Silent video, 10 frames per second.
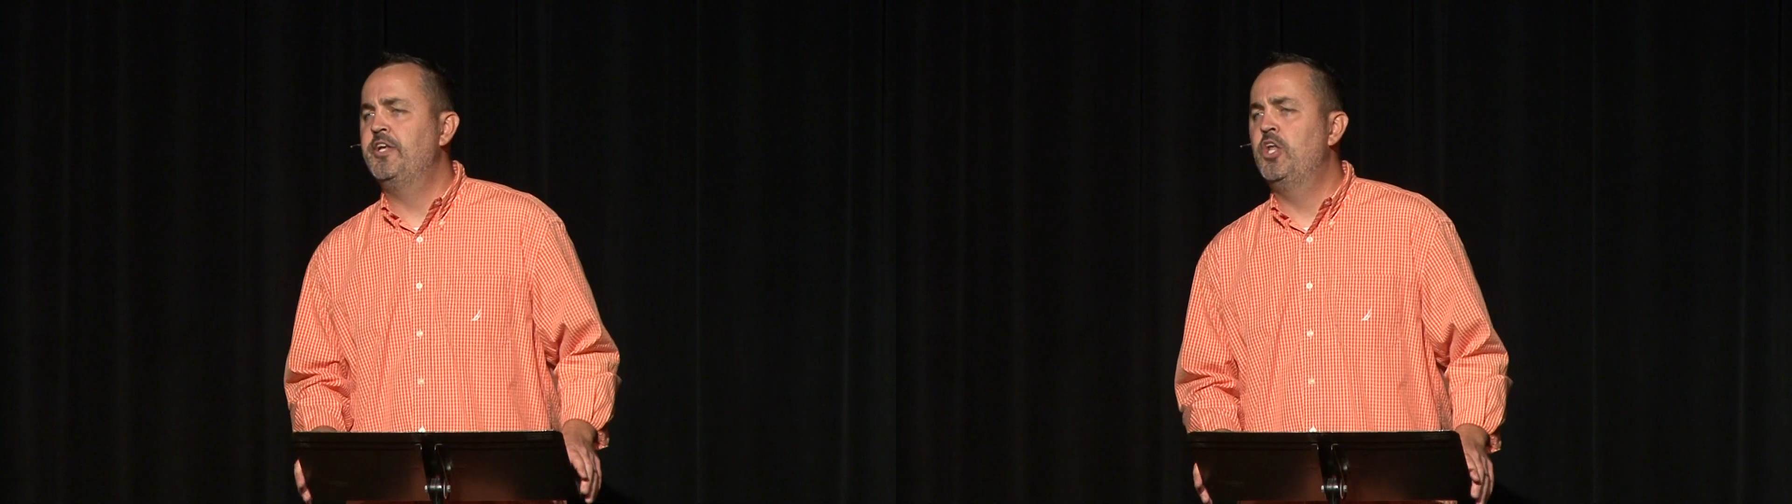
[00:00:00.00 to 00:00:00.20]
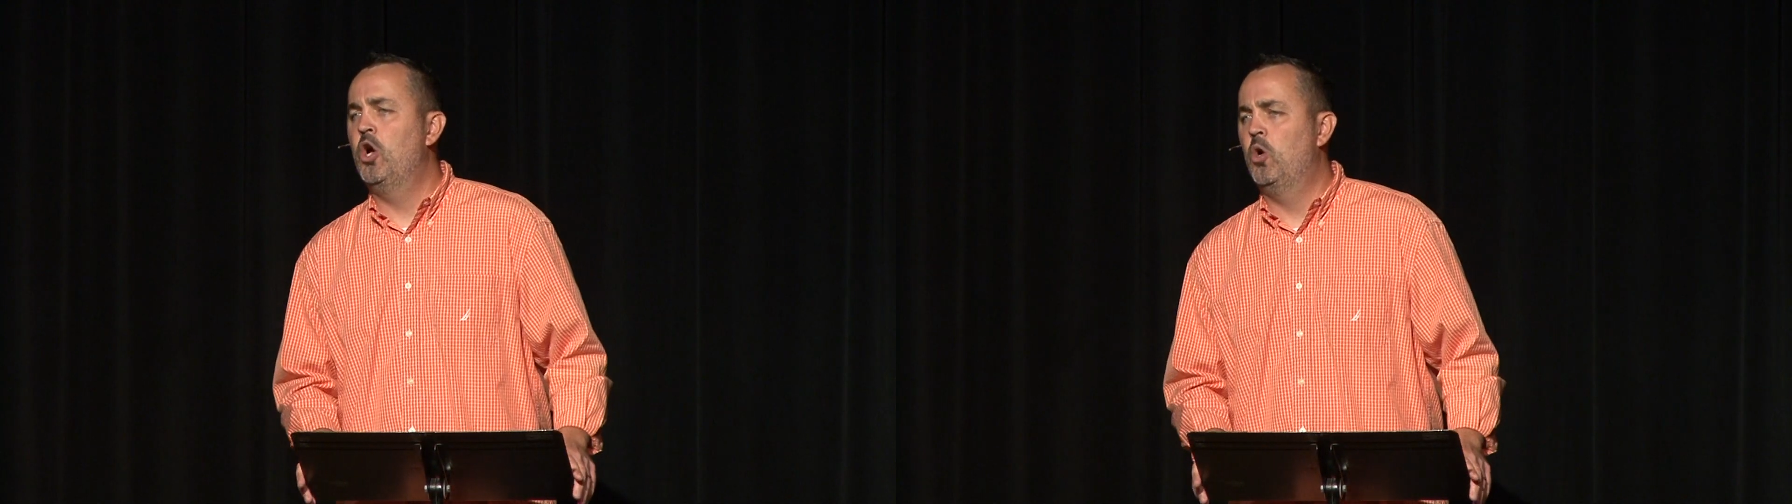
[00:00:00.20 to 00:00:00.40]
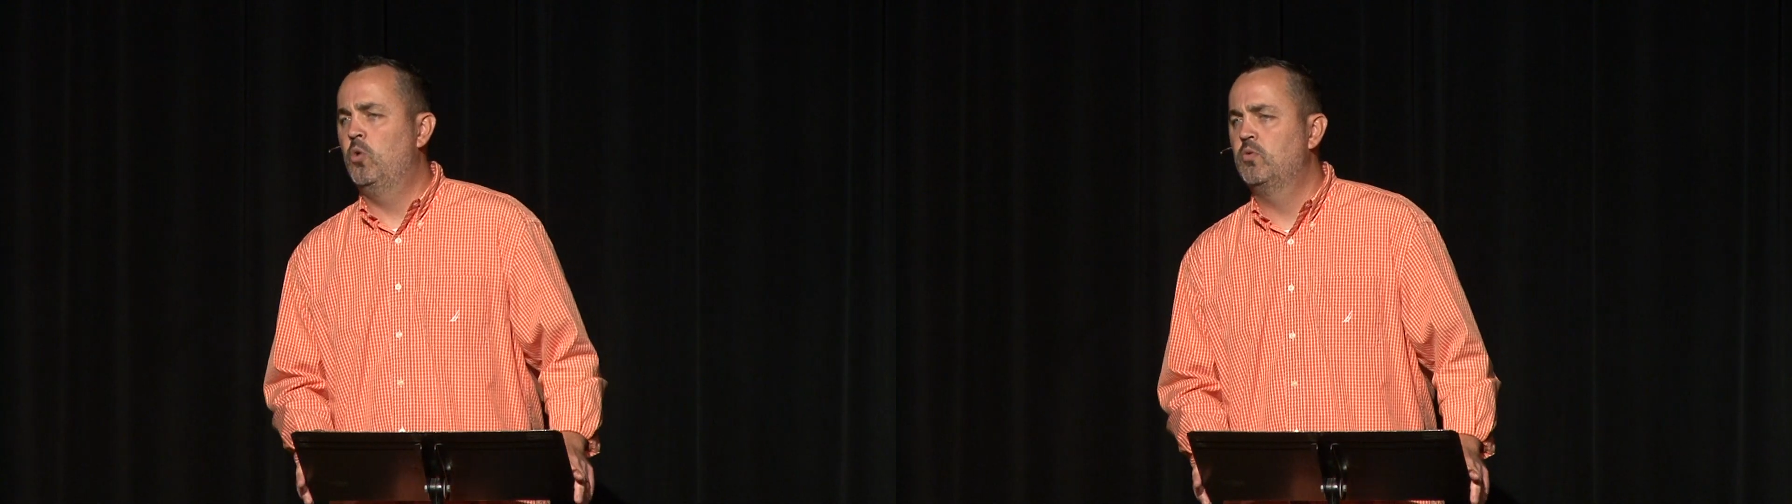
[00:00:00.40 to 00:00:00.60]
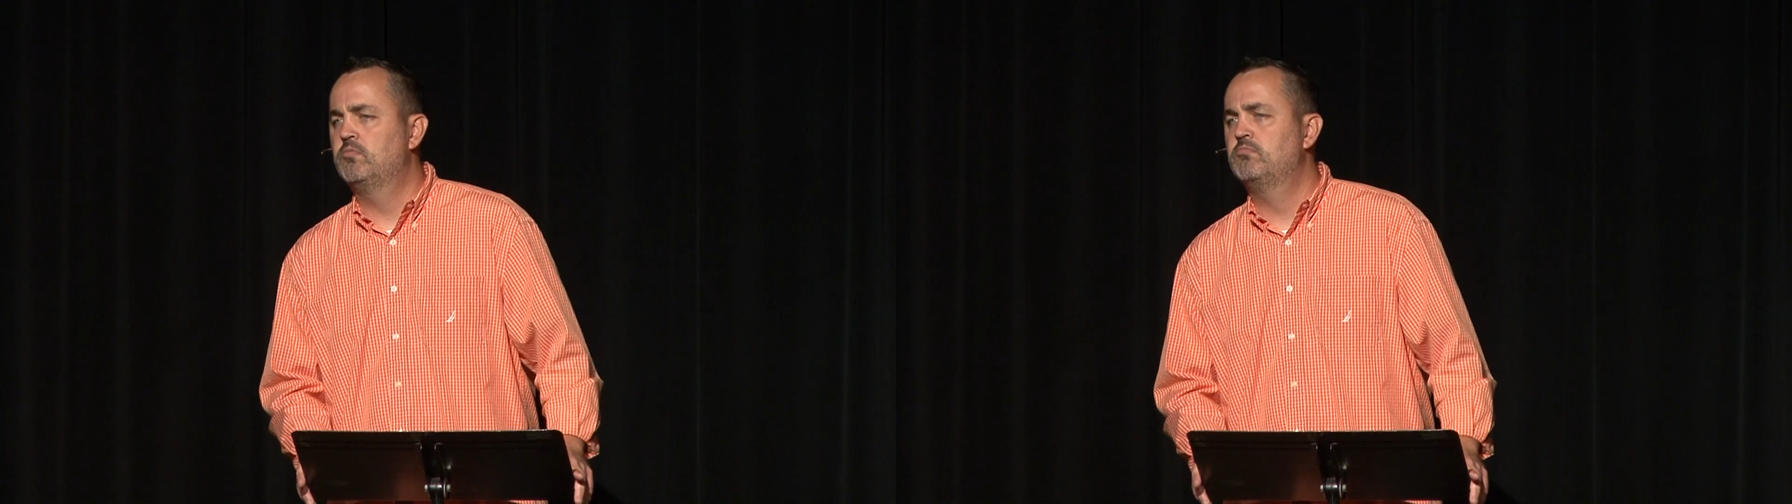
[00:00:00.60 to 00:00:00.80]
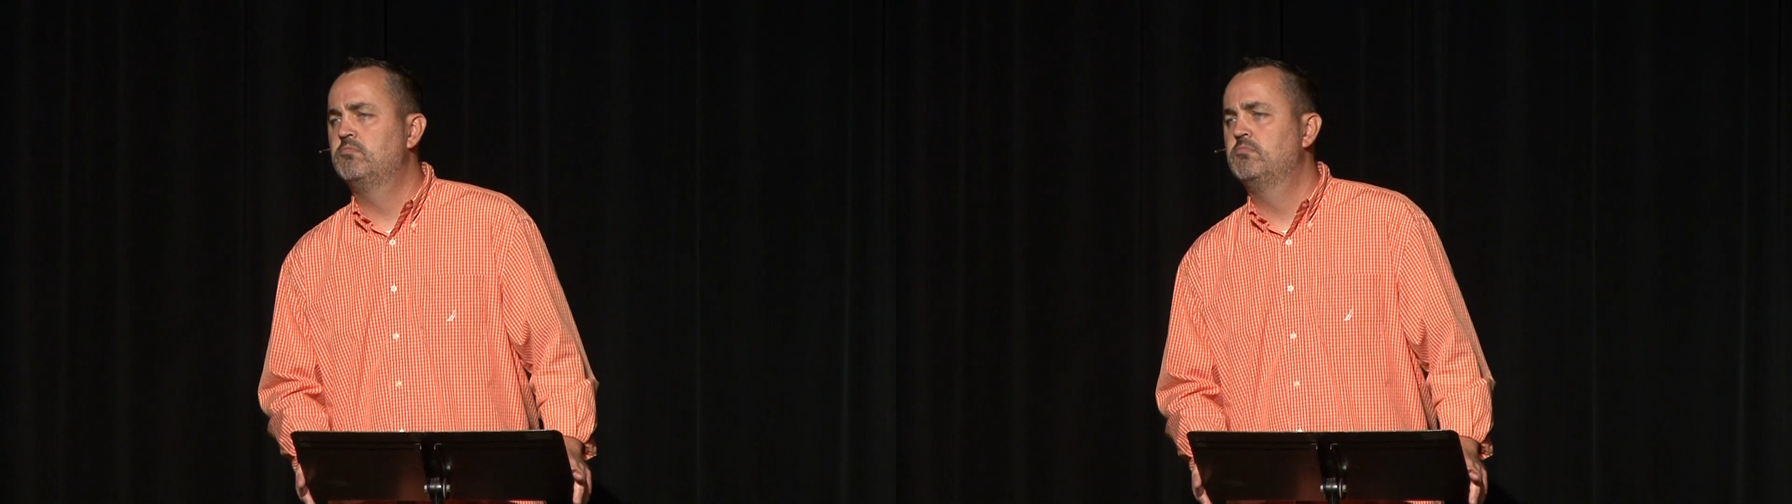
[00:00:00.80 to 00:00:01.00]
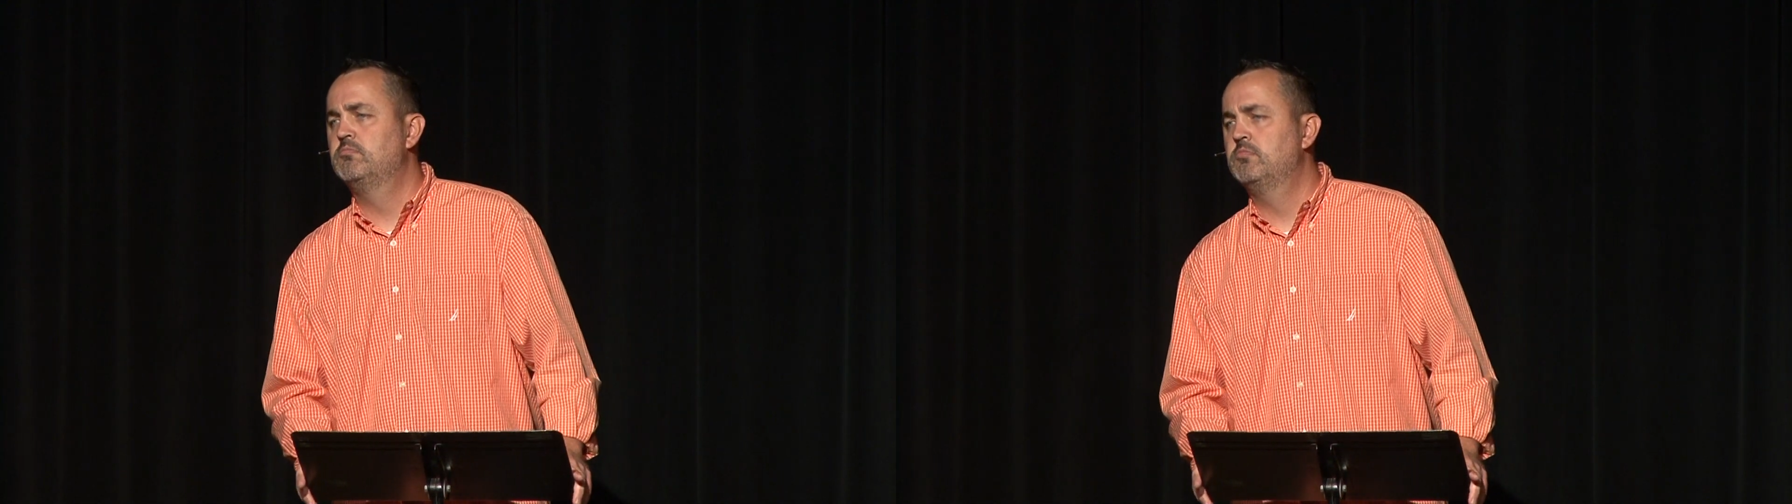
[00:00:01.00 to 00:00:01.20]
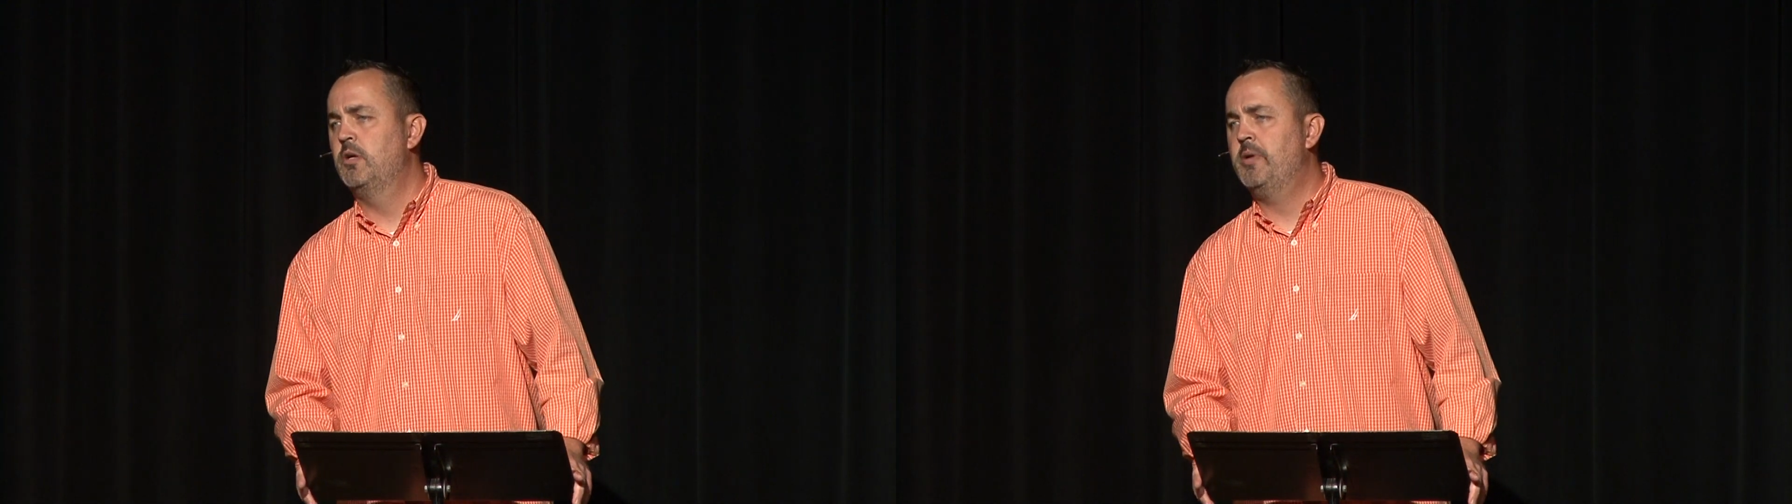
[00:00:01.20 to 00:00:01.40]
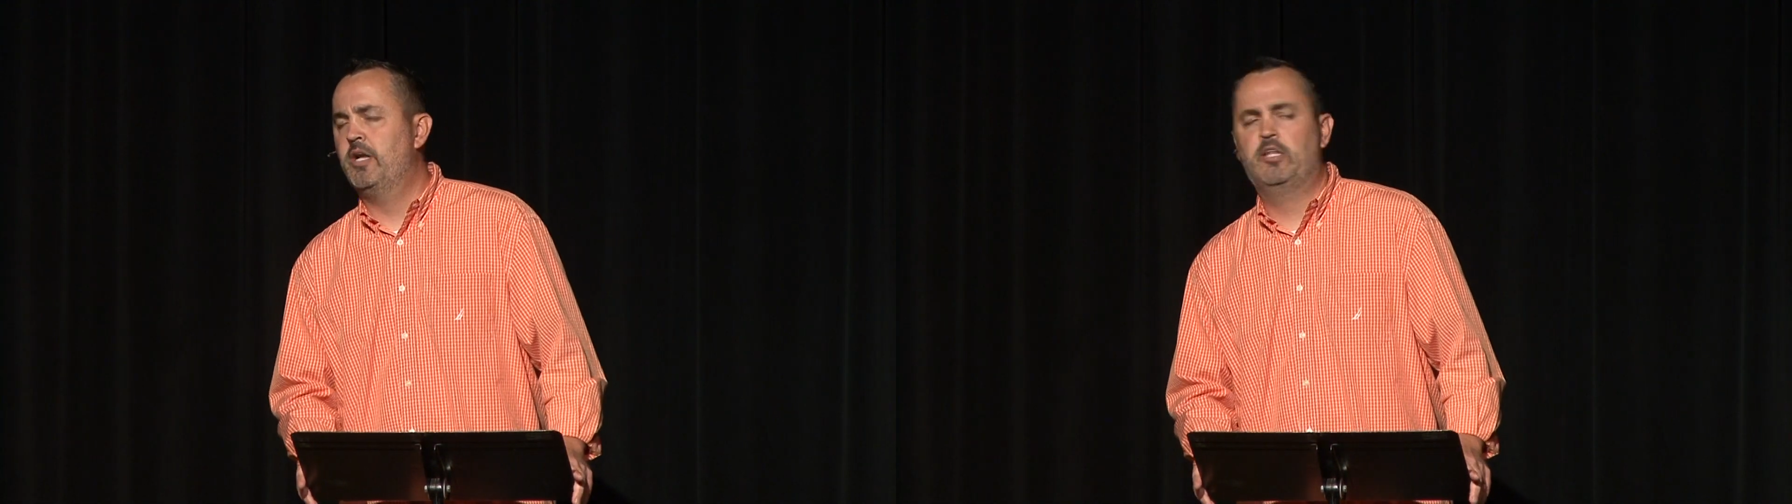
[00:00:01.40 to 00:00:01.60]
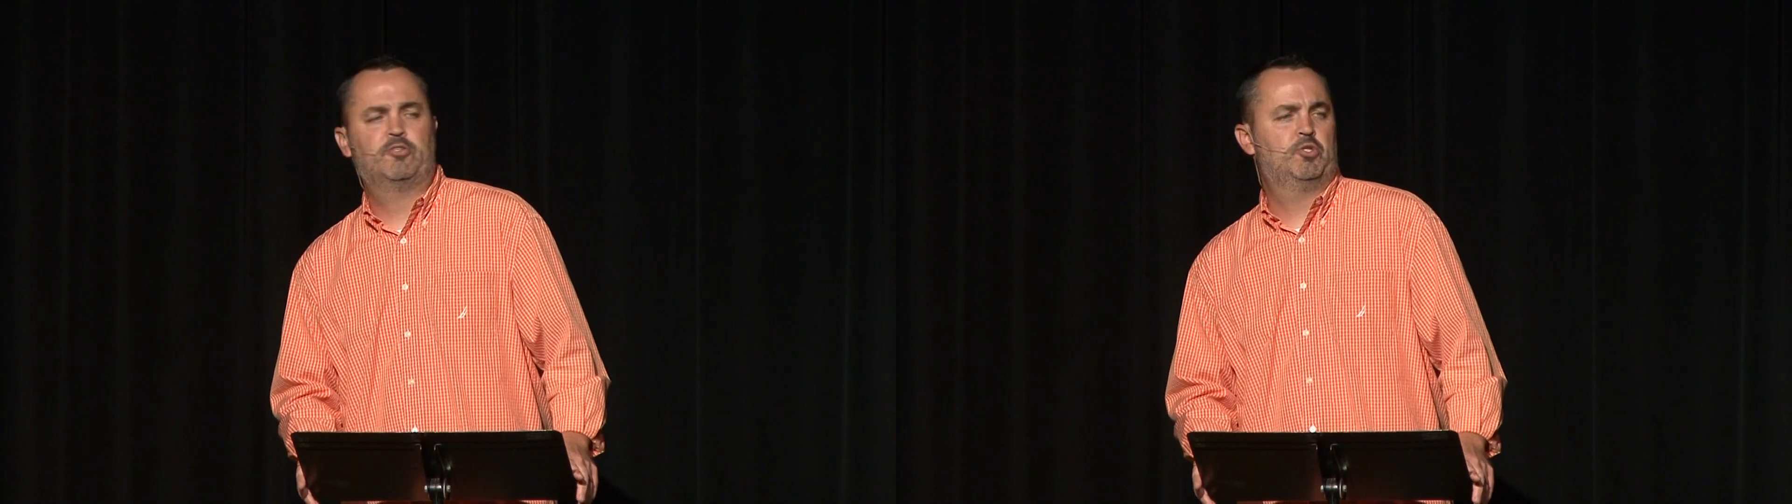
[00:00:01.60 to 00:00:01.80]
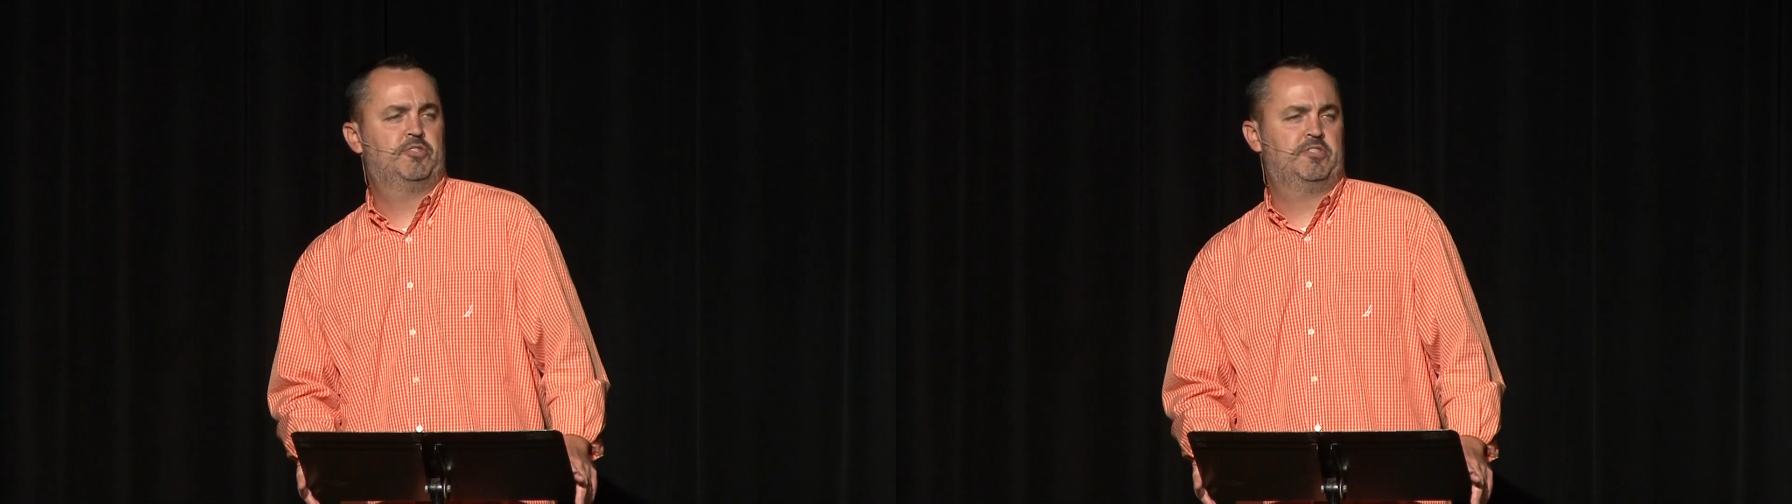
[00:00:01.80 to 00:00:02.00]
know about
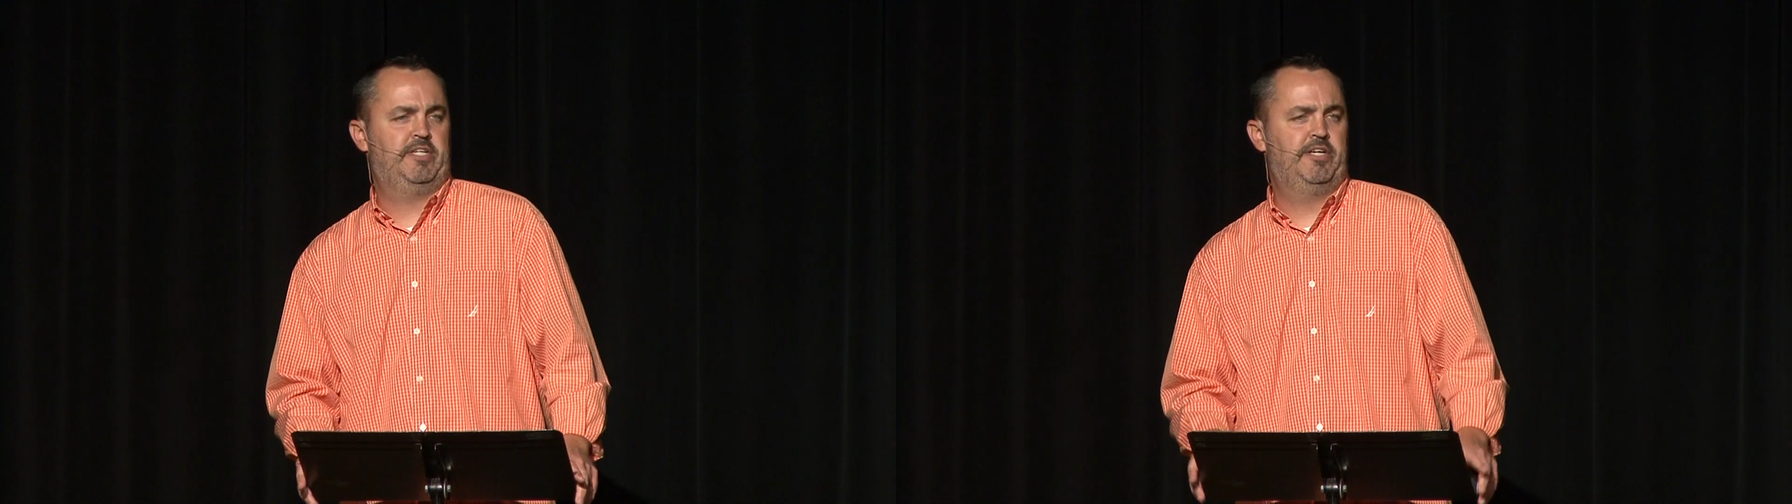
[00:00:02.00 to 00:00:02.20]
electricity.